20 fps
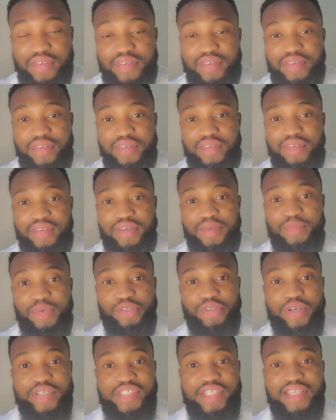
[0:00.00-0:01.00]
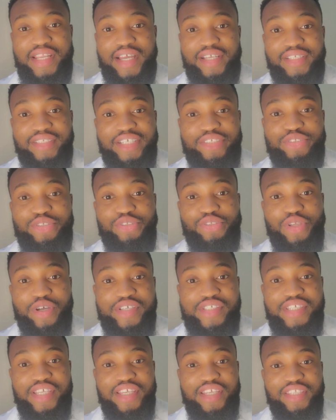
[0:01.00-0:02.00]
If I fling them for like 2 times,
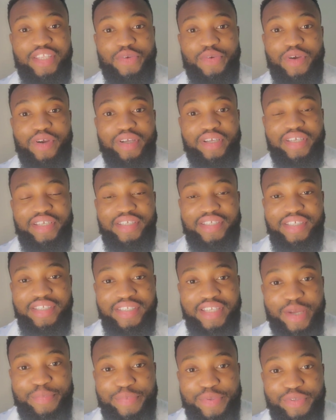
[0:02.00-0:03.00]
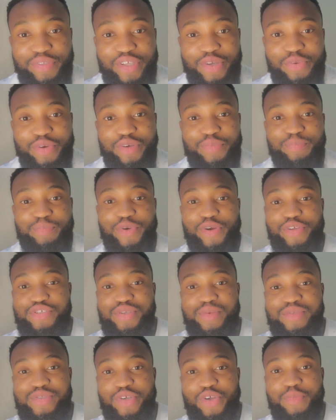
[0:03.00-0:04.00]
Mary. If I fling them 2 good times,
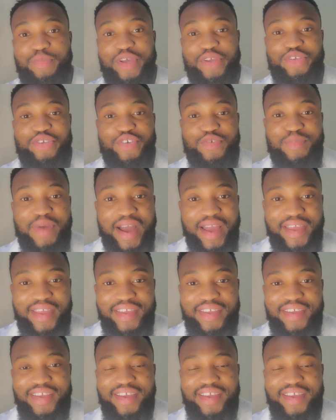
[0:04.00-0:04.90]
may no say,